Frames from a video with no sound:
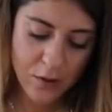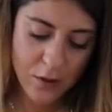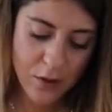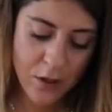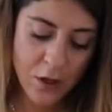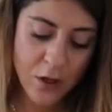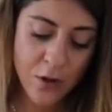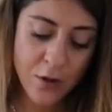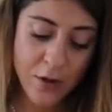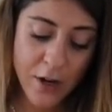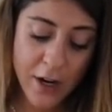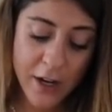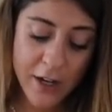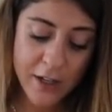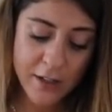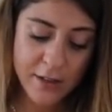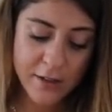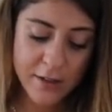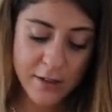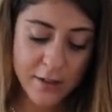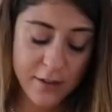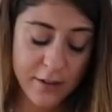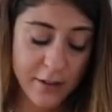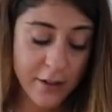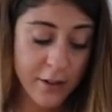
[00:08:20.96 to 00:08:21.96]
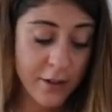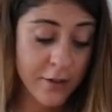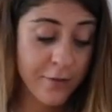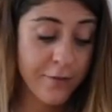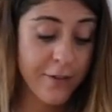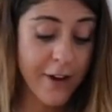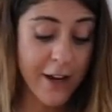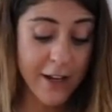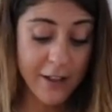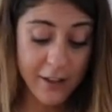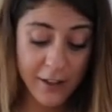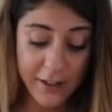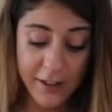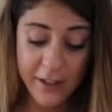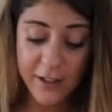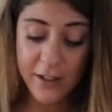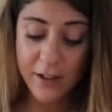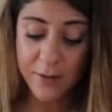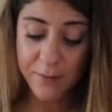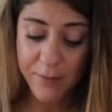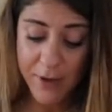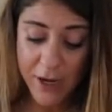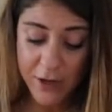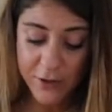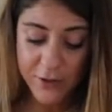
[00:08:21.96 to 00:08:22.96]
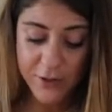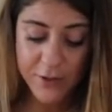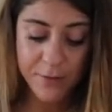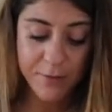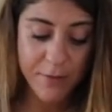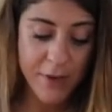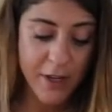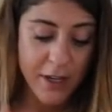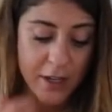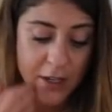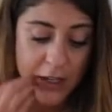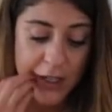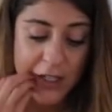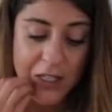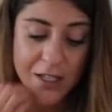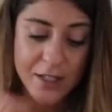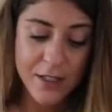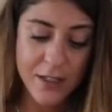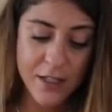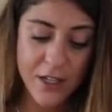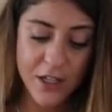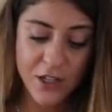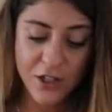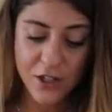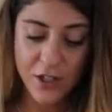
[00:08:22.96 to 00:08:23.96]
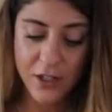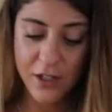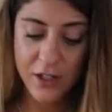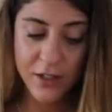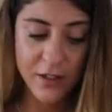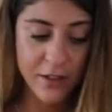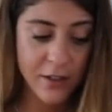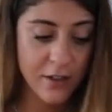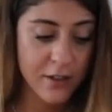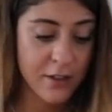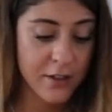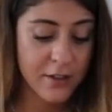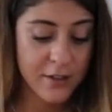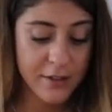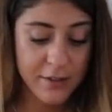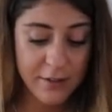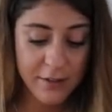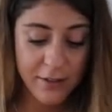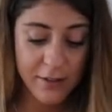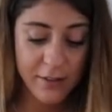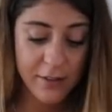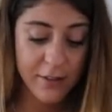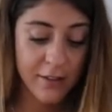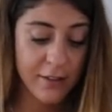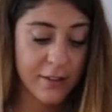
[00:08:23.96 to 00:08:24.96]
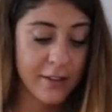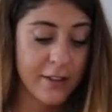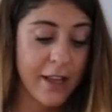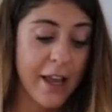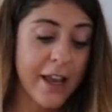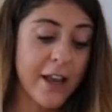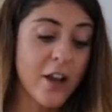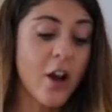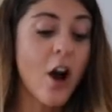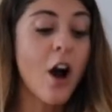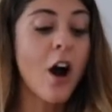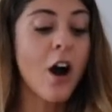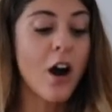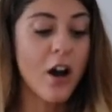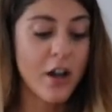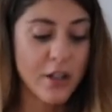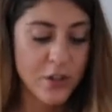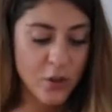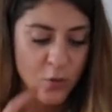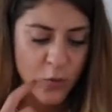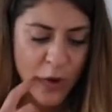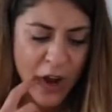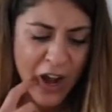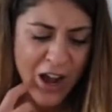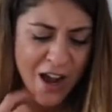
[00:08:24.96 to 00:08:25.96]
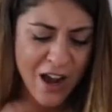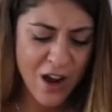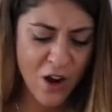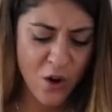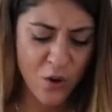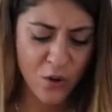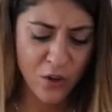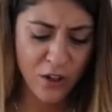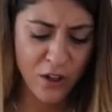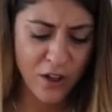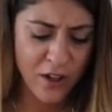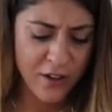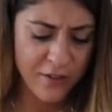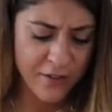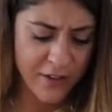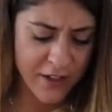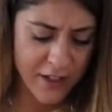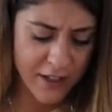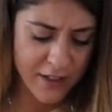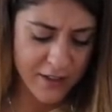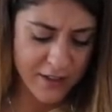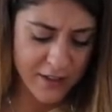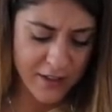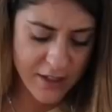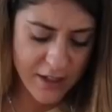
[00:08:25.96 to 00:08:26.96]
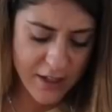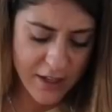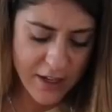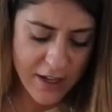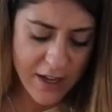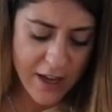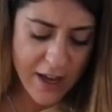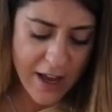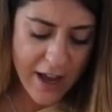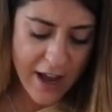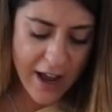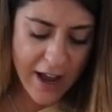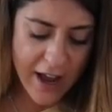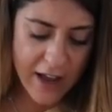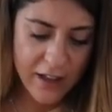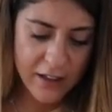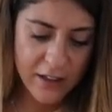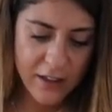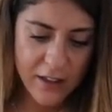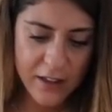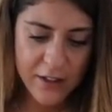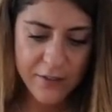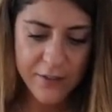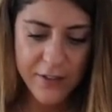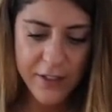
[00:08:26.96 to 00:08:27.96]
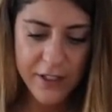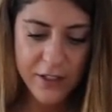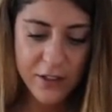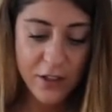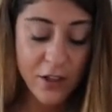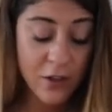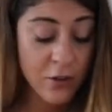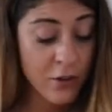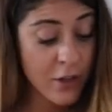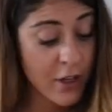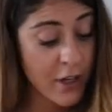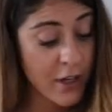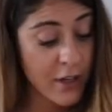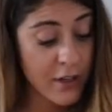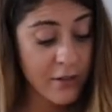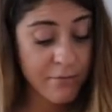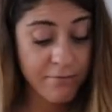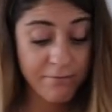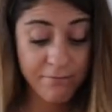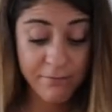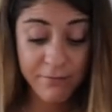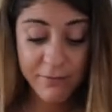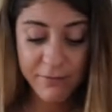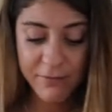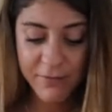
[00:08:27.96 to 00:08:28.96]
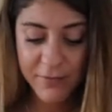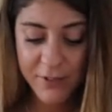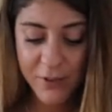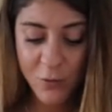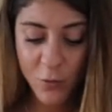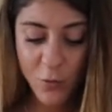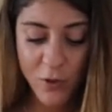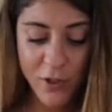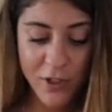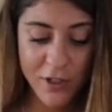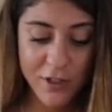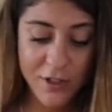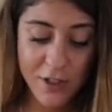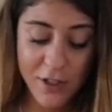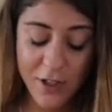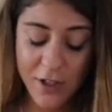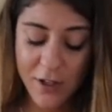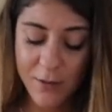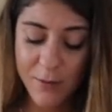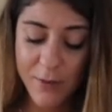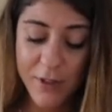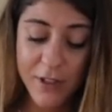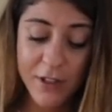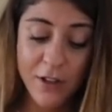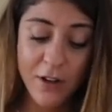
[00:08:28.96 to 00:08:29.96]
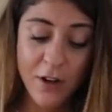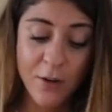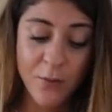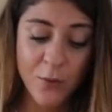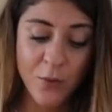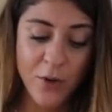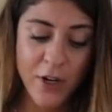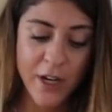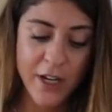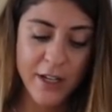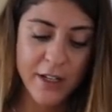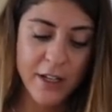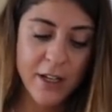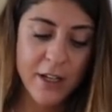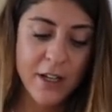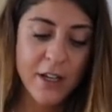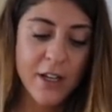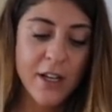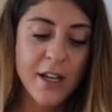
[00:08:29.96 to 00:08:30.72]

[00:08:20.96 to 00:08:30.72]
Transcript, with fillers: Alright, they're finally about to make a decision. Thank God. Wow, love it. I love it. Okay. Wanted to come in the upright.